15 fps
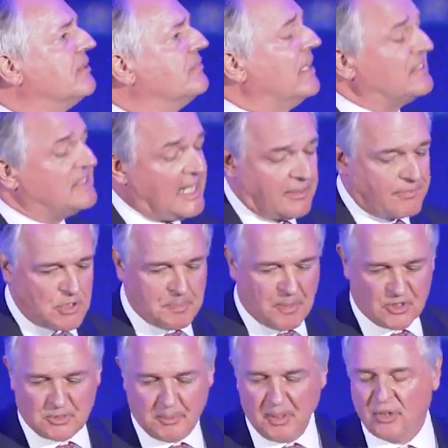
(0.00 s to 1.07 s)
of that, take
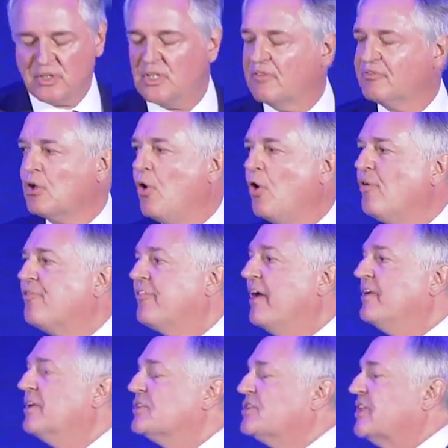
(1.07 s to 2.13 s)
responsibility of the whole
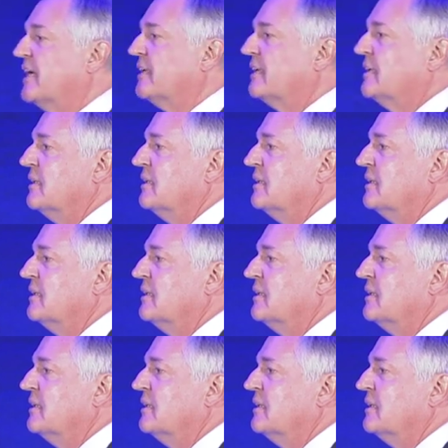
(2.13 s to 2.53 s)
value chain,